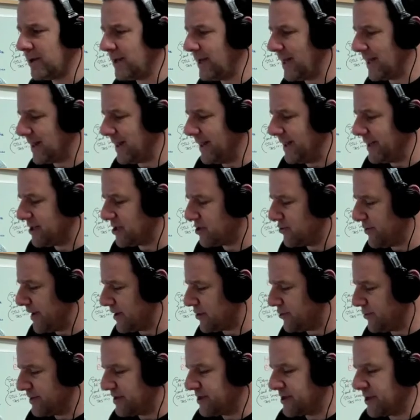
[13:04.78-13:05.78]
the athletics
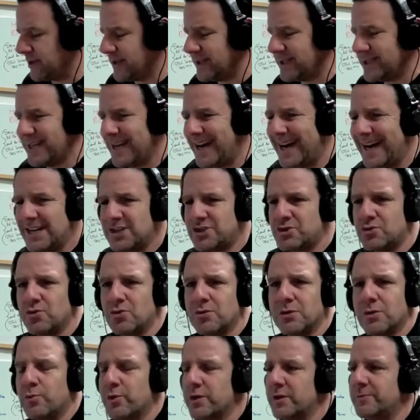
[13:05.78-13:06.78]
director at Southington High
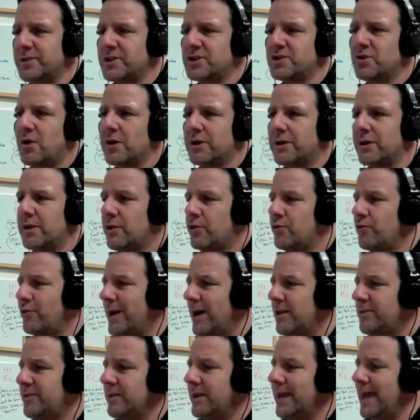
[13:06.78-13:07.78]
School, and we're going to be talking
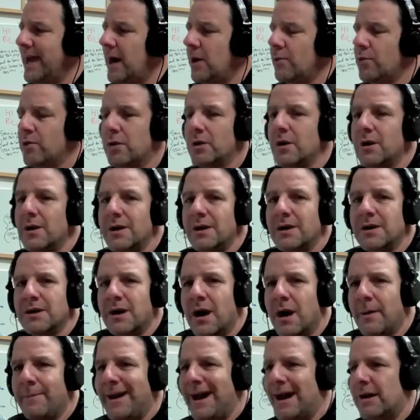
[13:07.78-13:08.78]
throughout the hour
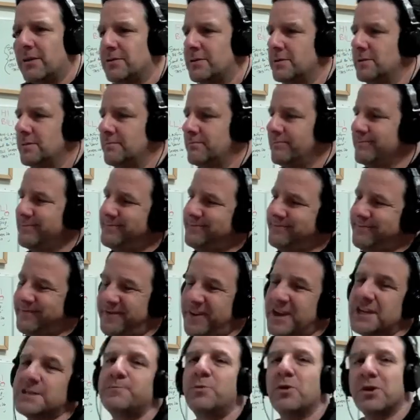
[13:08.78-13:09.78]
about
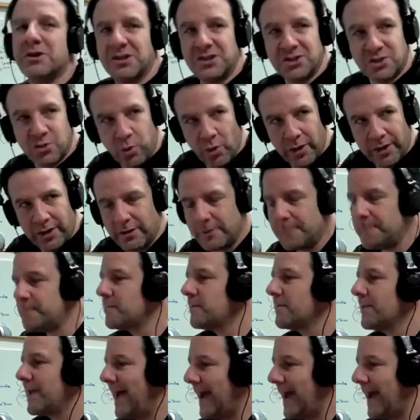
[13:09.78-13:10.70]
Facebook and Twitter,